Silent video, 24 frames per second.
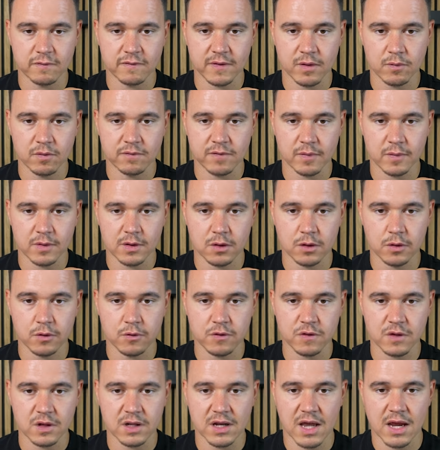very, very
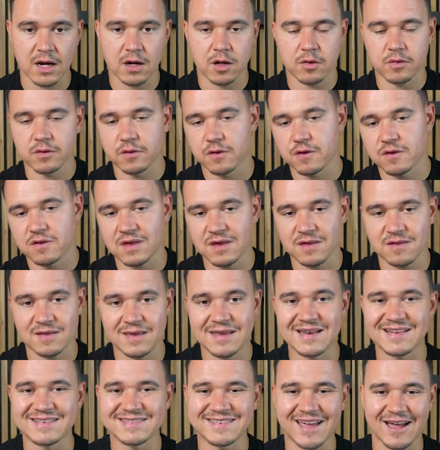close.
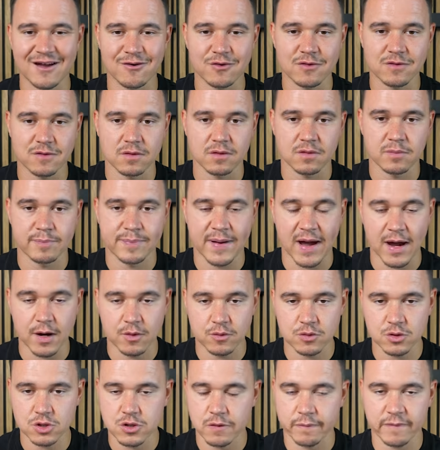916,000 pounds,